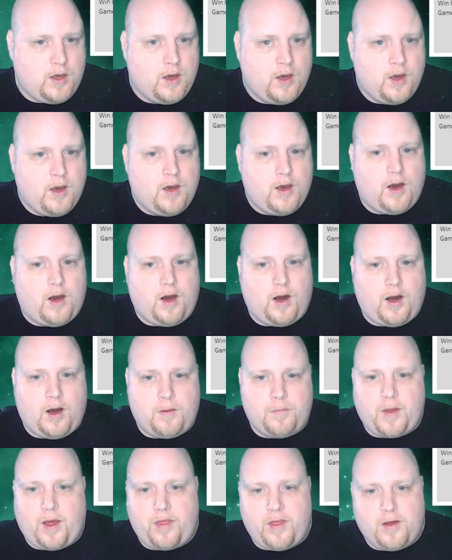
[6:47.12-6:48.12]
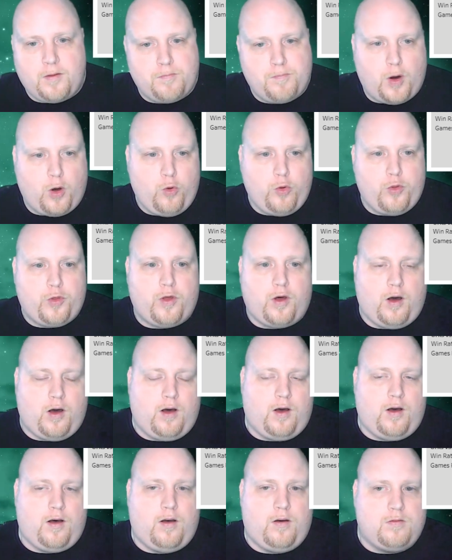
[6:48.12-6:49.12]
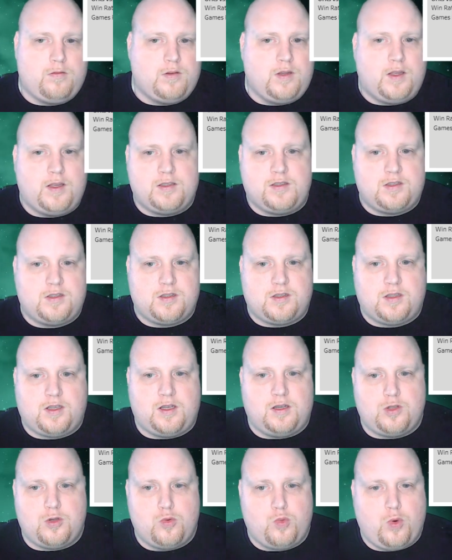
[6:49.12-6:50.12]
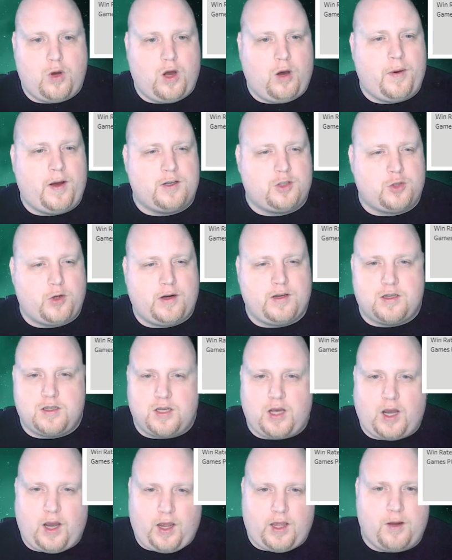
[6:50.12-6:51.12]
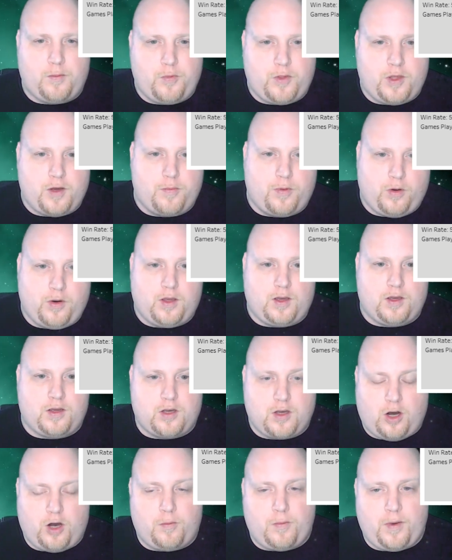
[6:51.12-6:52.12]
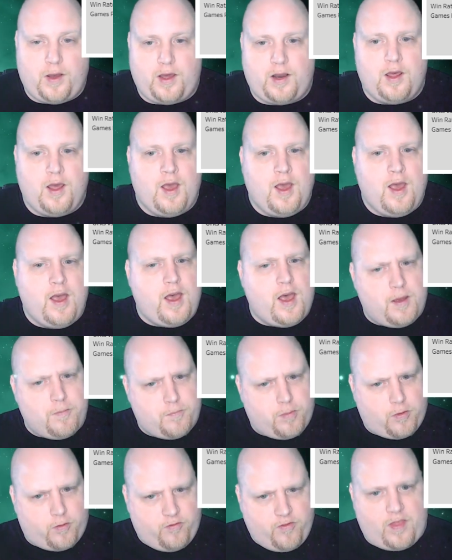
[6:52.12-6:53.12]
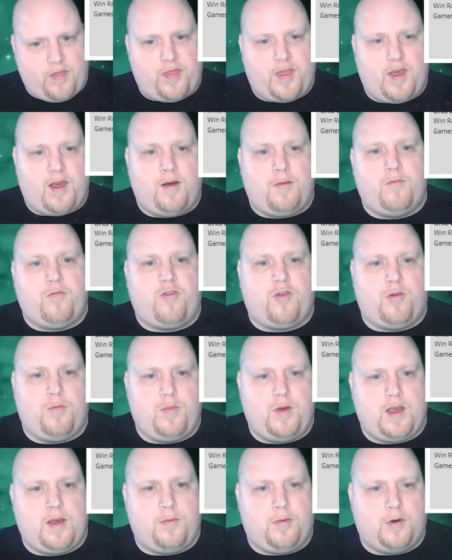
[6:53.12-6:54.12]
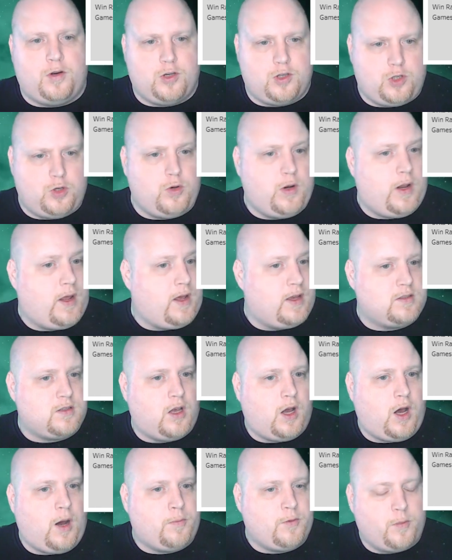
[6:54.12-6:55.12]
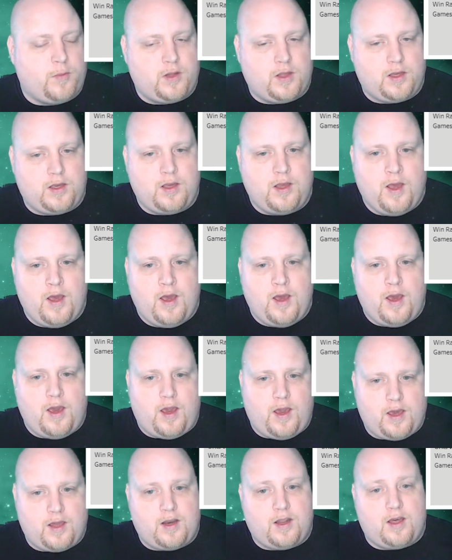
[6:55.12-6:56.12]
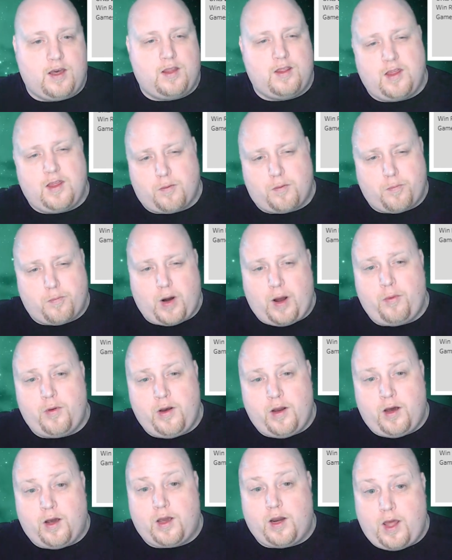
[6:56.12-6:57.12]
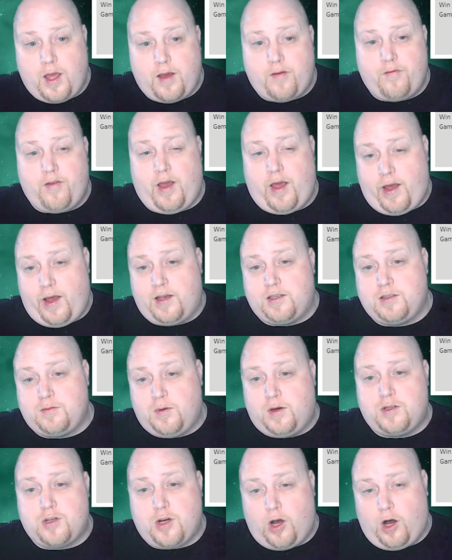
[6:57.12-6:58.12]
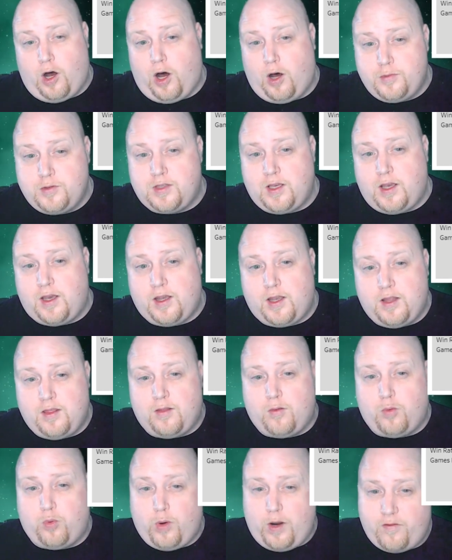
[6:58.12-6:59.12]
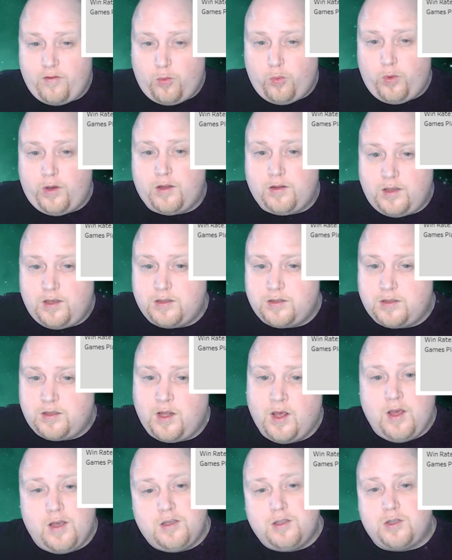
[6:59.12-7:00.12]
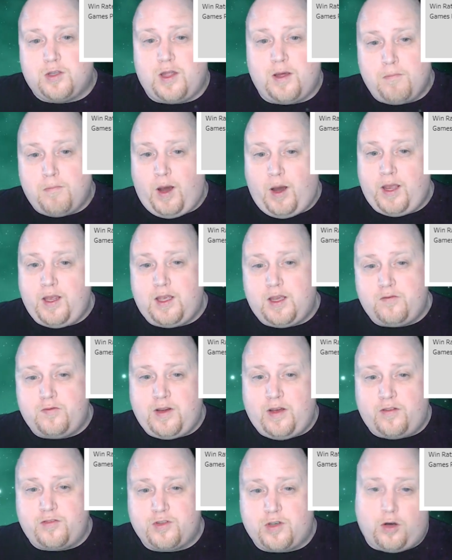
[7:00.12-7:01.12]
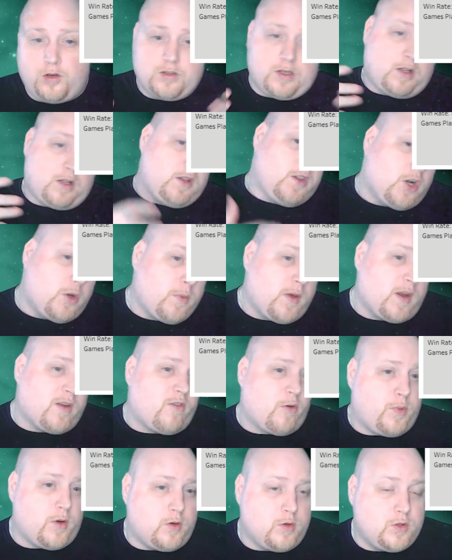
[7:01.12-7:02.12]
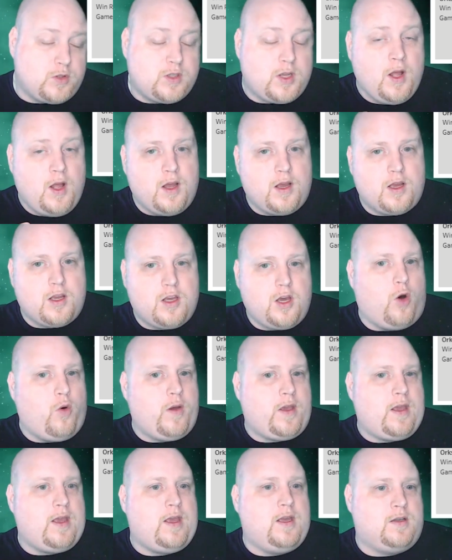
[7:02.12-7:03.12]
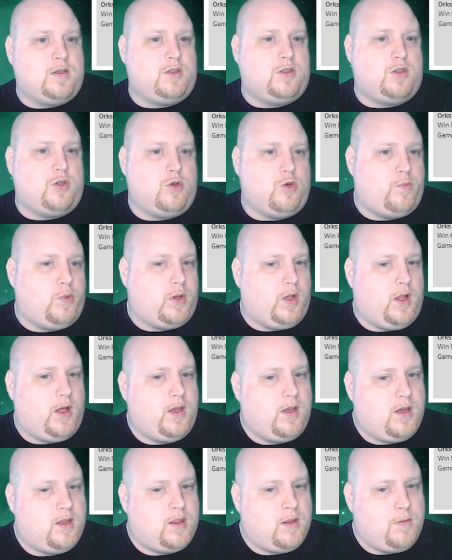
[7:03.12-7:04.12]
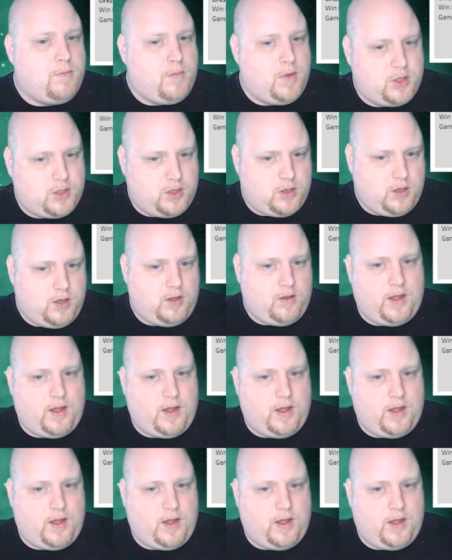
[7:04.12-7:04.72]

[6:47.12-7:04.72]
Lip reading: I think both lists can do well by trying to tie up the opponent in combat and prevent them from being able to shoot as optimally. And they're probably not going to have as much OBSEC in the Ravenwing list, so that might give Death Skulls a little bit of a boost going into playing the mission in that